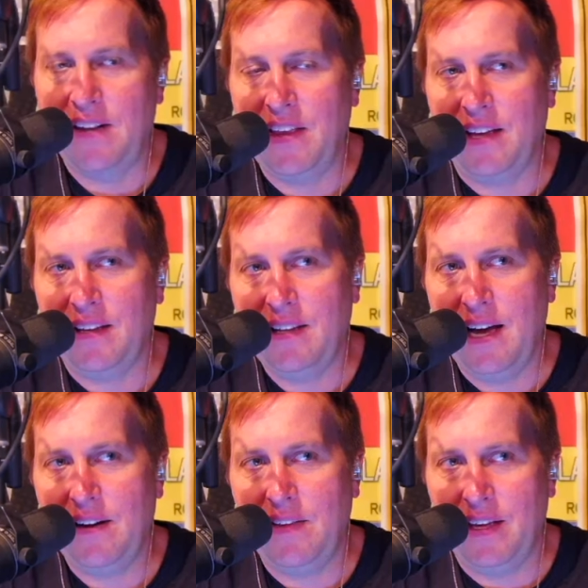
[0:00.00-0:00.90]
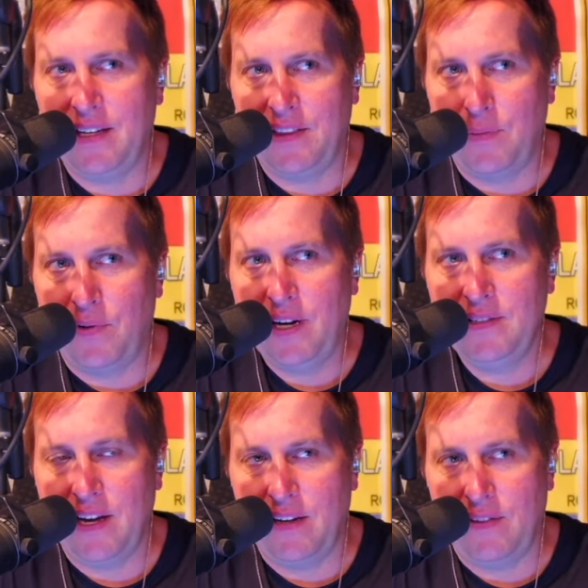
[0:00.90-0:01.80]
did right, they how did they get the
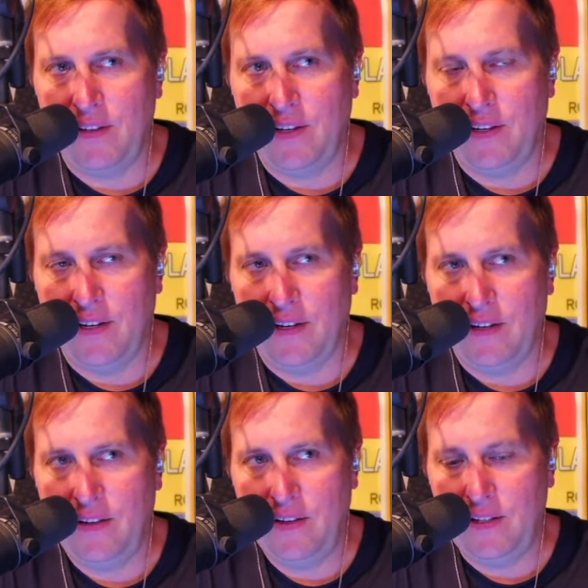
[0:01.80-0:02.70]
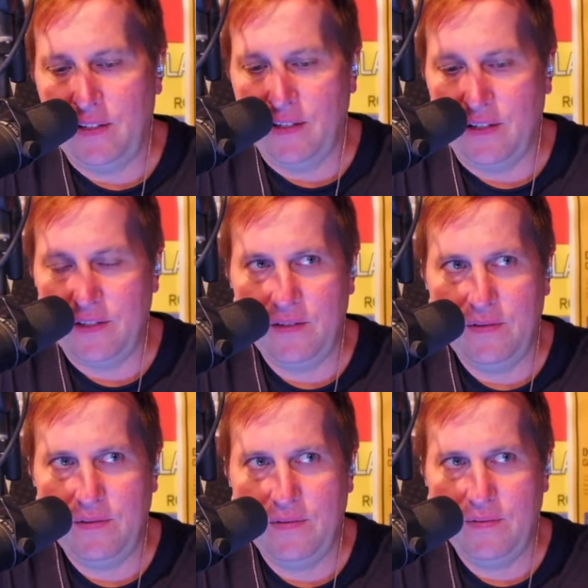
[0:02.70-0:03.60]
brains out of the uh oh, the, when uh,
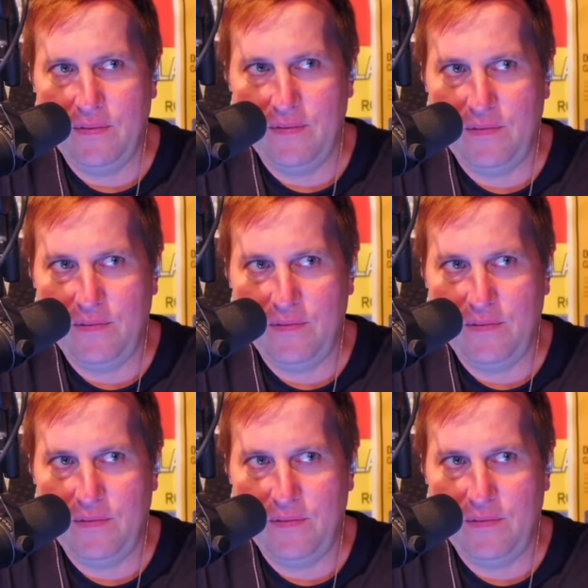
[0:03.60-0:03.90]
they mummified?